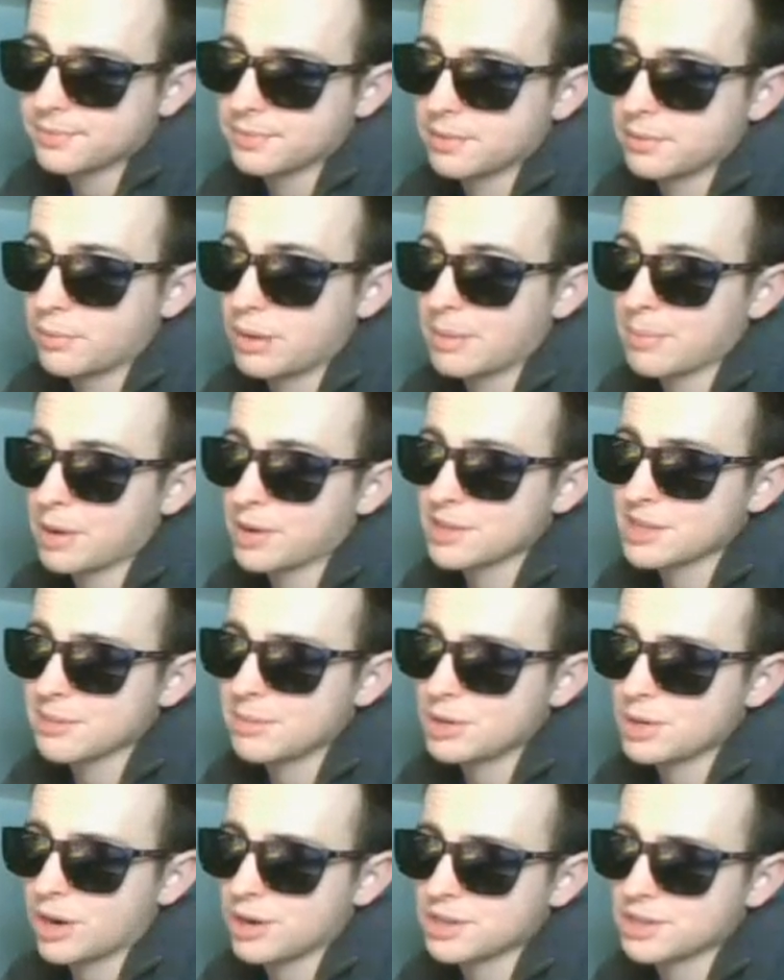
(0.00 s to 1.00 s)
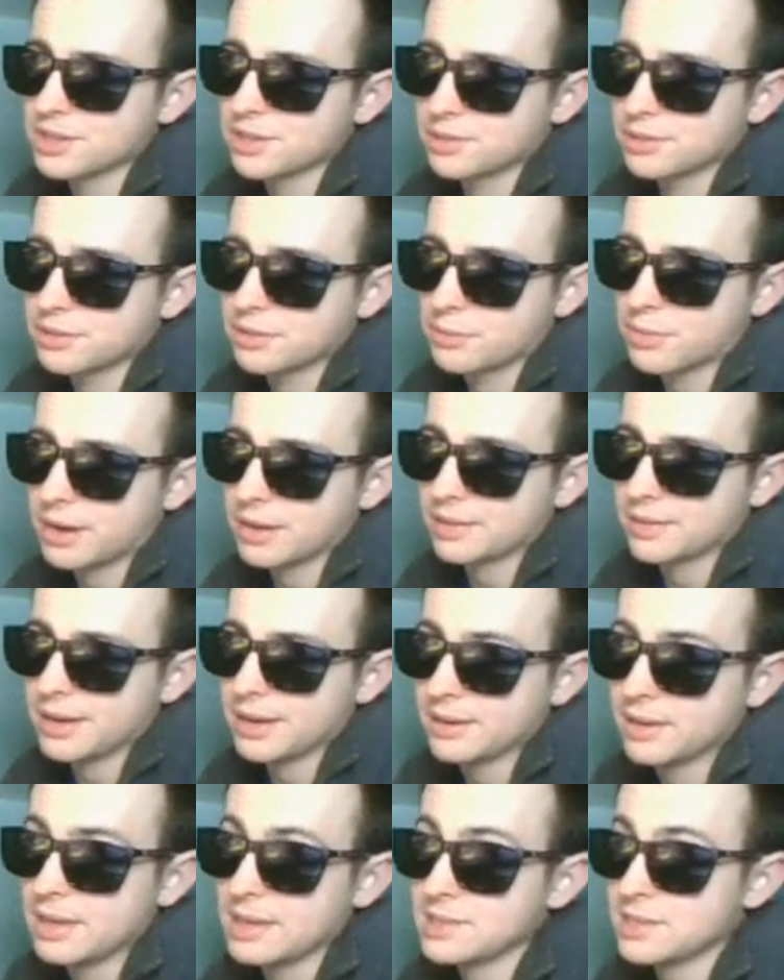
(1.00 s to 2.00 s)
The Ramrider is going to be charged in the right
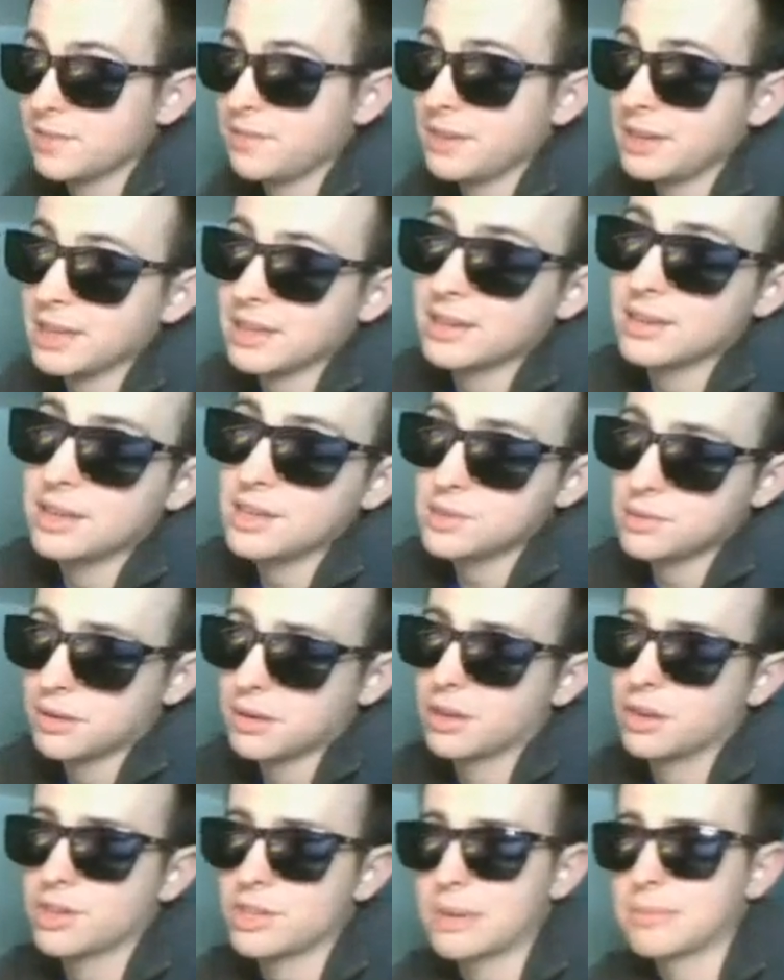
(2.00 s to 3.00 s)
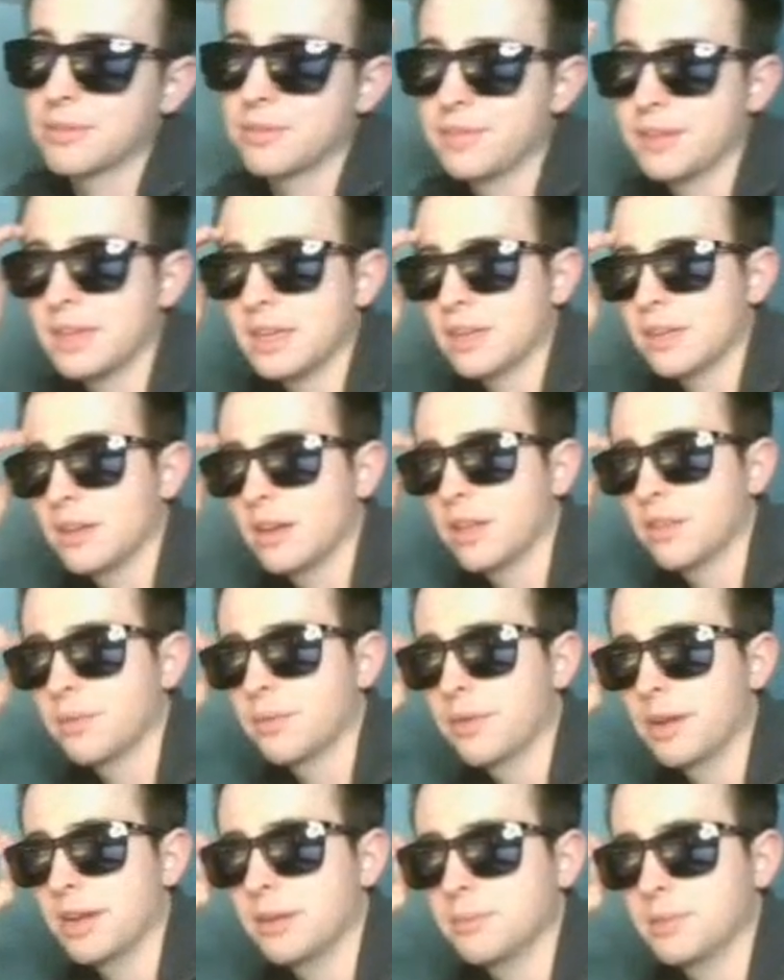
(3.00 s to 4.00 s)
lane. He's defending. He's doing a good job defending on the
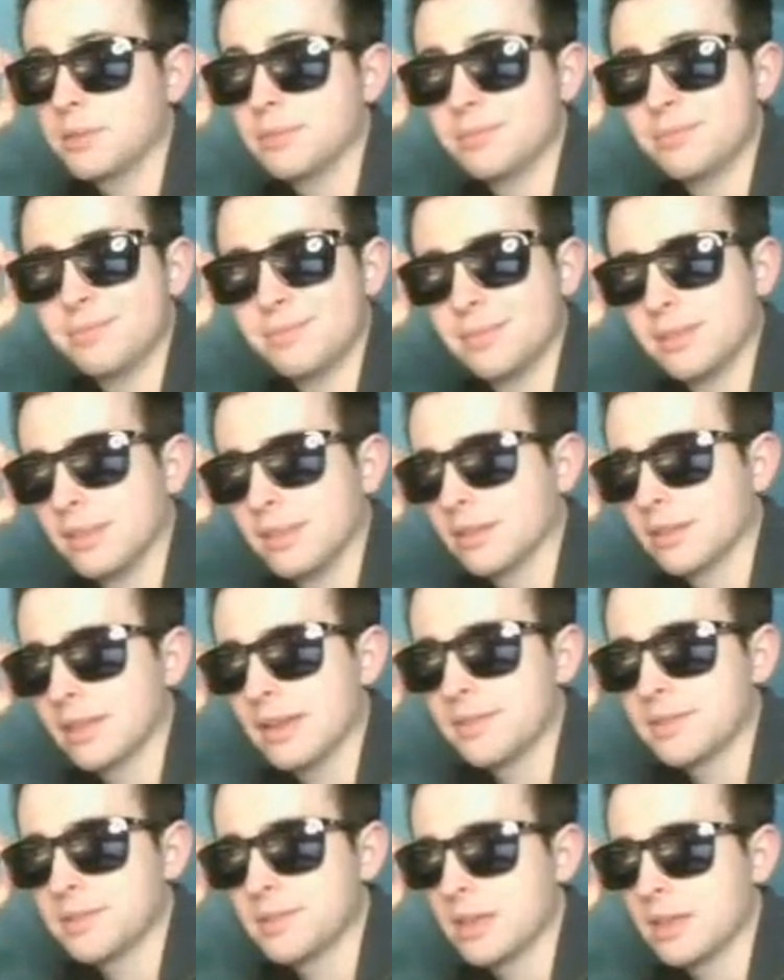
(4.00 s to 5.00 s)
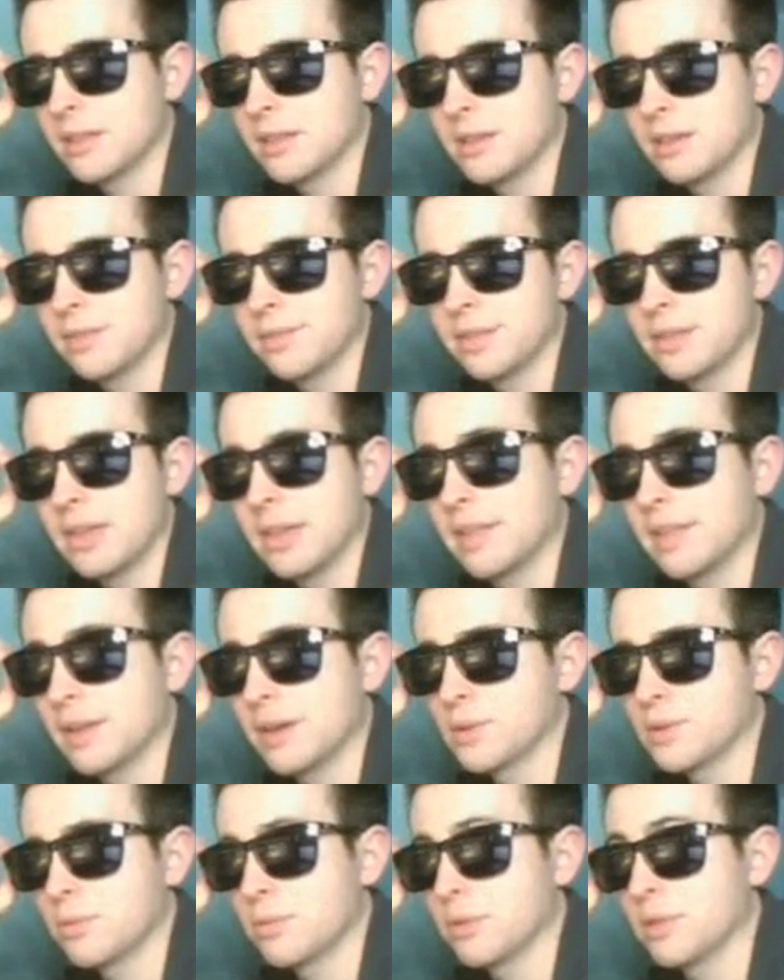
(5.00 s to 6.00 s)
right, but the left. Okay, the
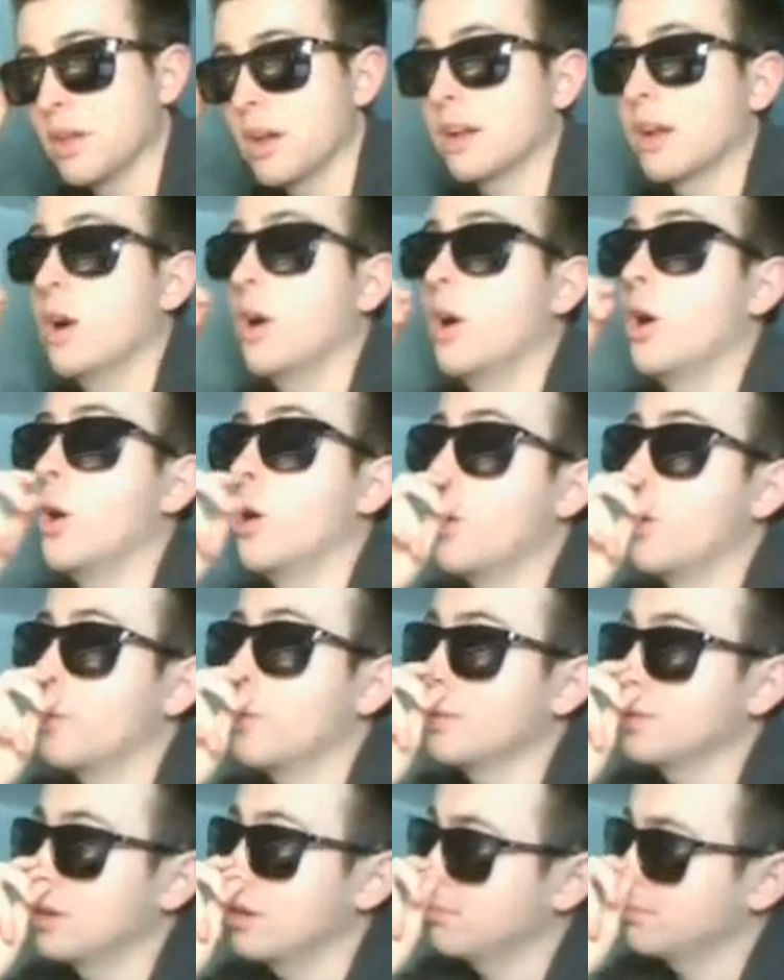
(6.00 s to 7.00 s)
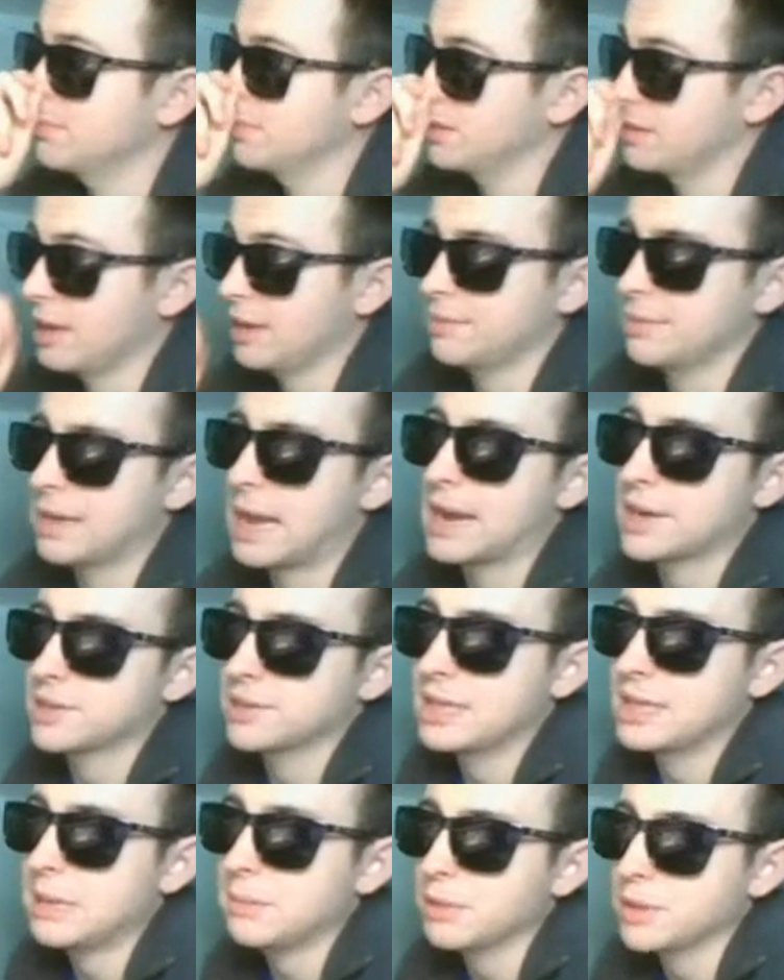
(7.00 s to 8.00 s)
Ghost will lock. Oh nope. Okay,
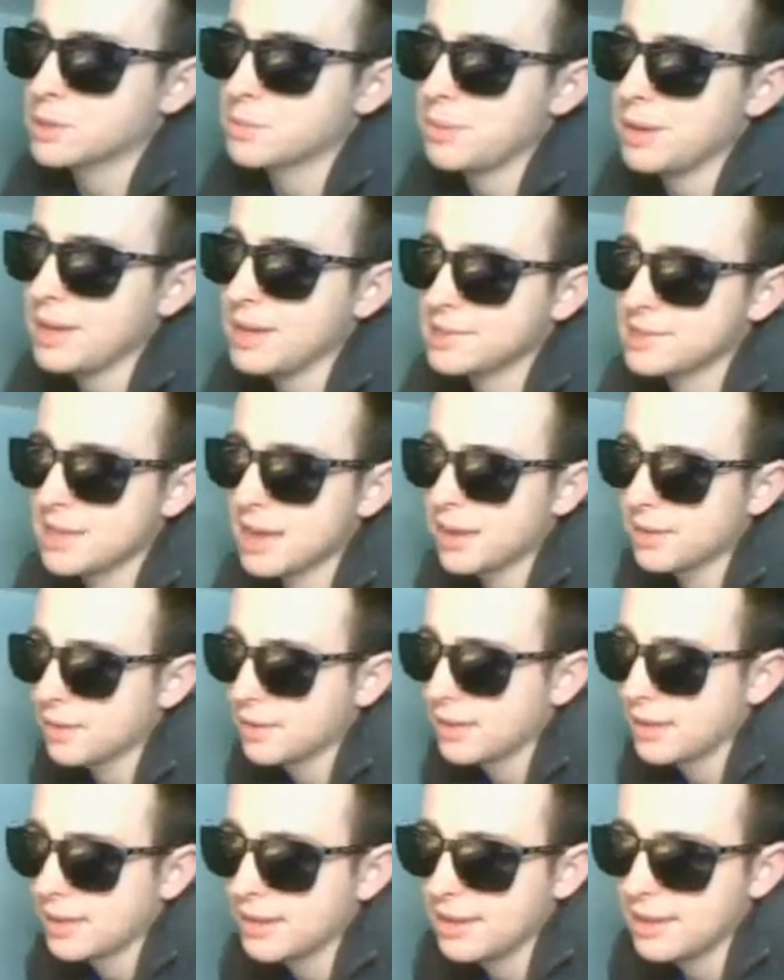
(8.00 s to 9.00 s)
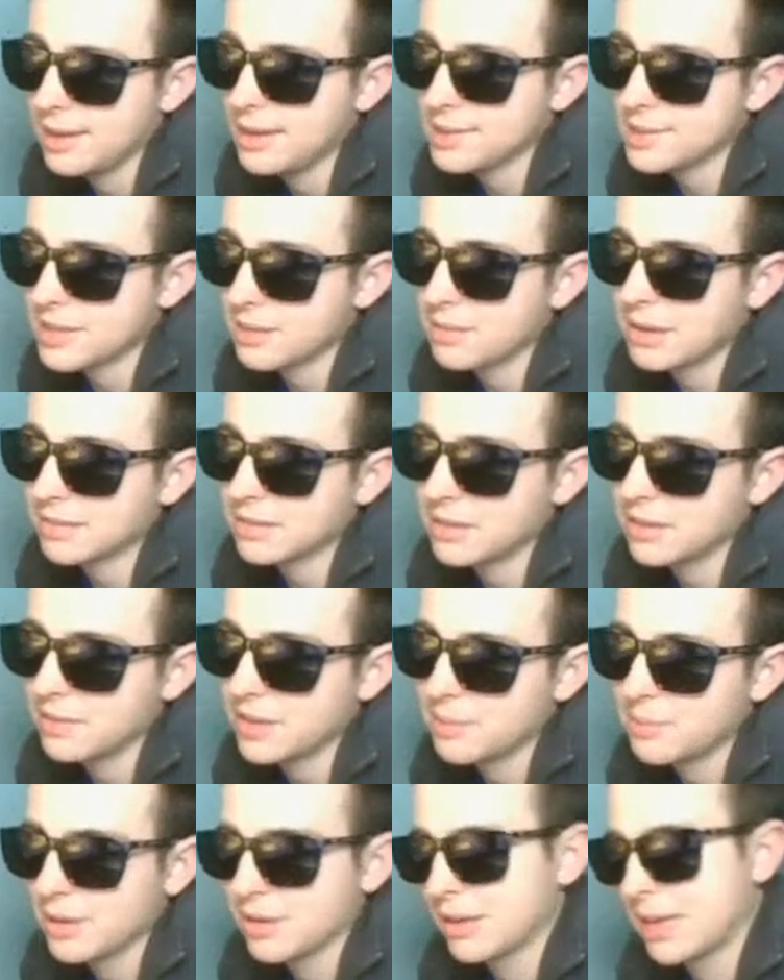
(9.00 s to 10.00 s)
actually keeping those piggies down is going to be enough to
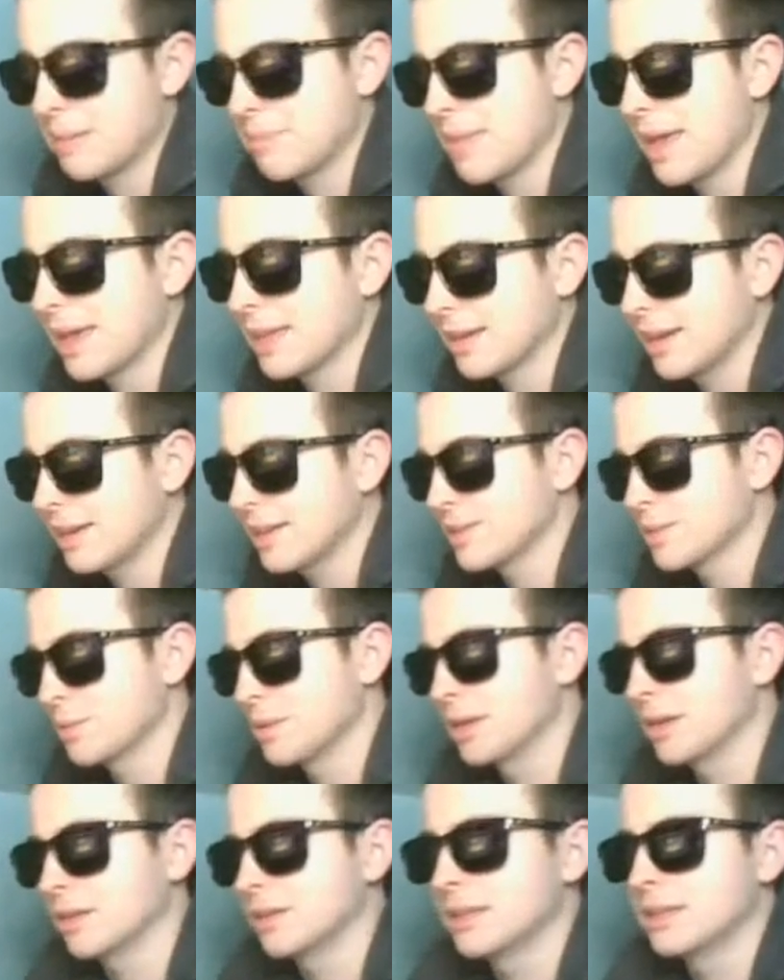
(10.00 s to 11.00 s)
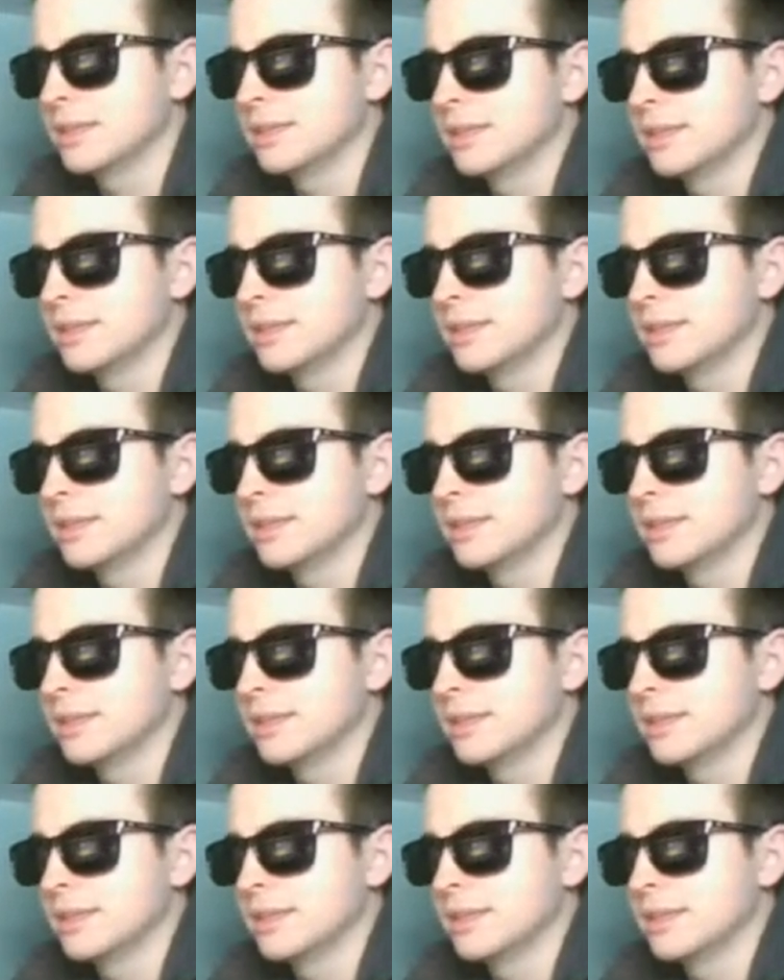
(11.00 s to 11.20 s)
defend. But okay, Mega Knight as well.